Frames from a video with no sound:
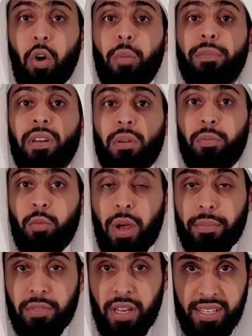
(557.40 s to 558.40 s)
Umar ibn
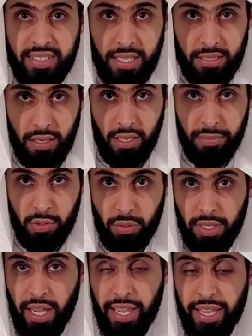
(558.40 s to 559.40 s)
Abdul Aziz
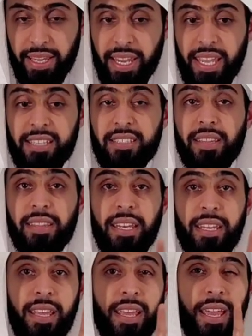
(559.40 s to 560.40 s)
rahmatullahi alayhi, he said
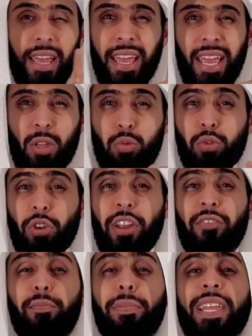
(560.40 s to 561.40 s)
that it would not
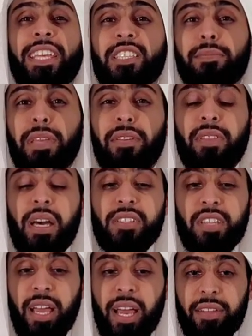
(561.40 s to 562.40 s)
have pleased me if the
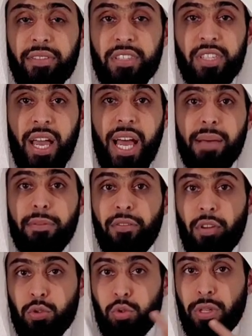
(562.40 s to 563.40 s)
Sahaba
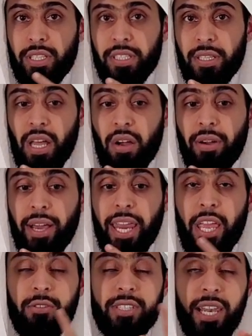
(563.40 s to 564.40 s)
of Rasulullah sallallahu
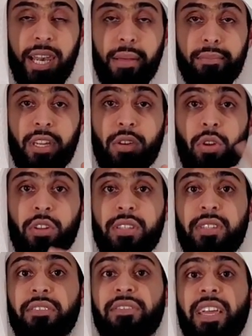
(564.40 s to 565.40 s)
alayhi wasallam did
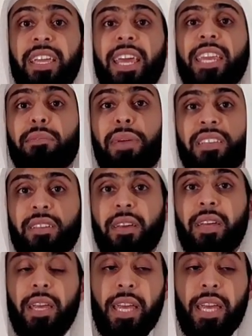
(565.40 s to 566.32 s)
not differ in any matter.